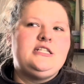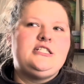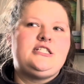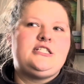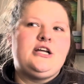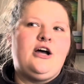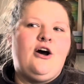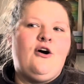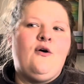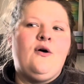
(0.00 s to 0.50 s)

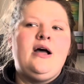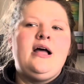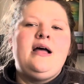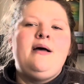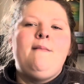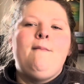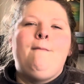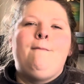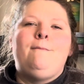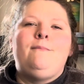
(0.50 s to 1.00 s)
So
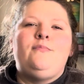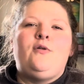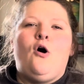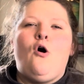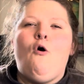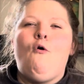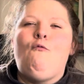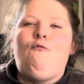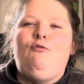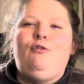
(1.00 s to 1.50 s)

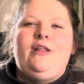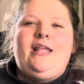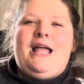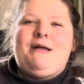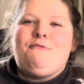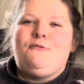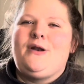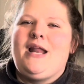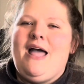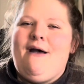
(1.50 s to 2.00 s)
hopefully I
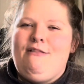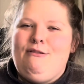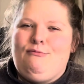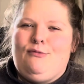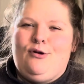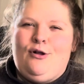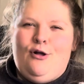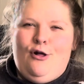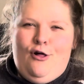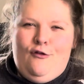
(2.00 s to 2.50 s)
won't have any more
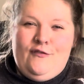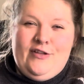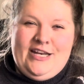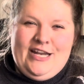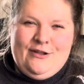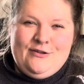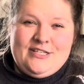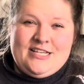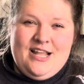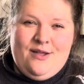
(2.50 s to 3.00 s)
haul
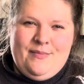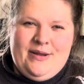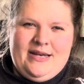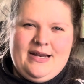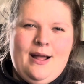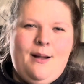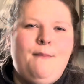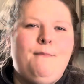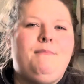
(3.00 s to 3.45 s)
videos coming out.